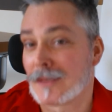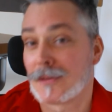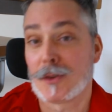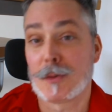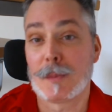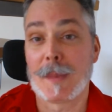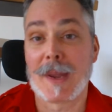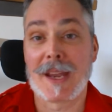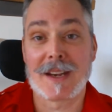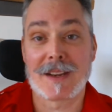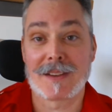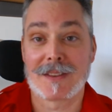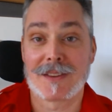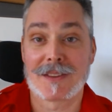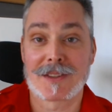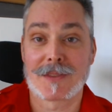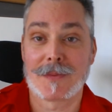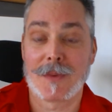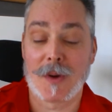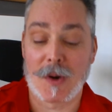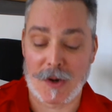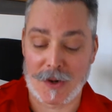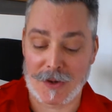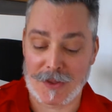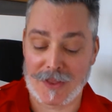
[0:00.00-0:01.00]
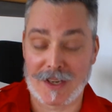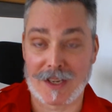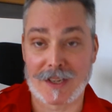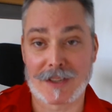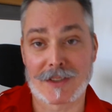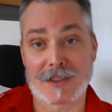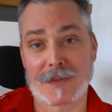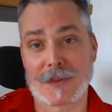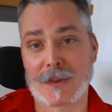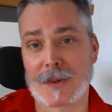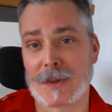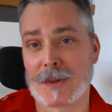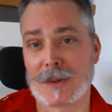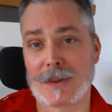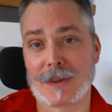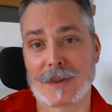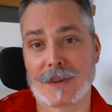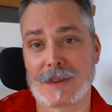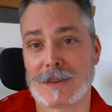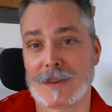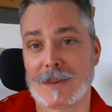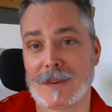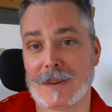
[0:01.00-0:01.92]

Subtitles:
If you made it this far, thanks for